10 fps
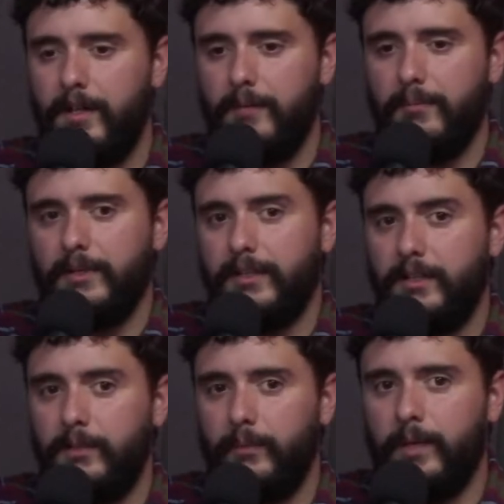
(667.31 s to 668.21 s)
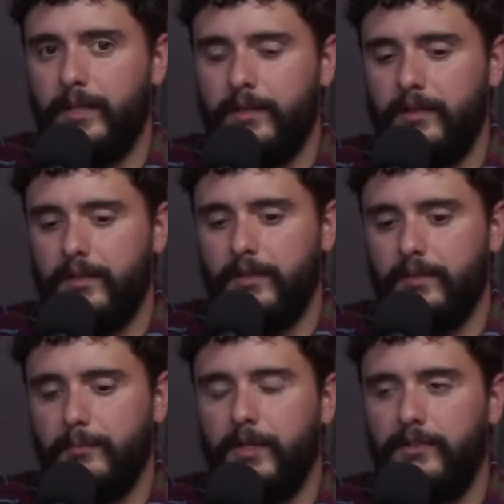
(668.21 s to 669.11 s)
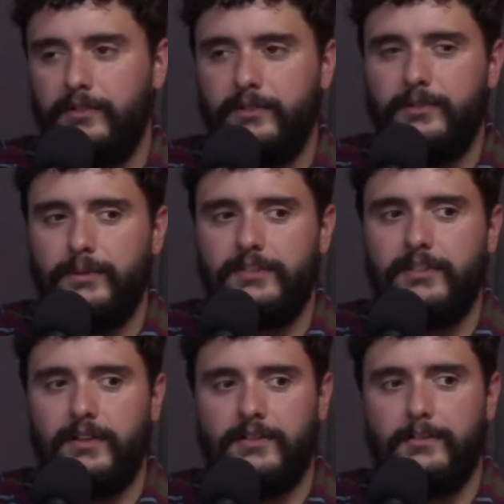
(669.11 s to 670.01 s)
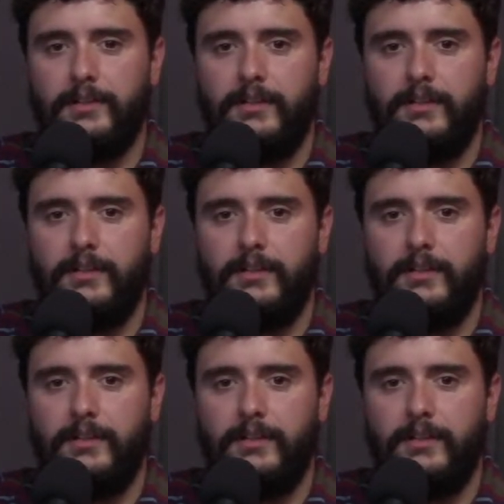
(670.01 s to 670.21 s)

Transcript: But then when America's Union reached out to me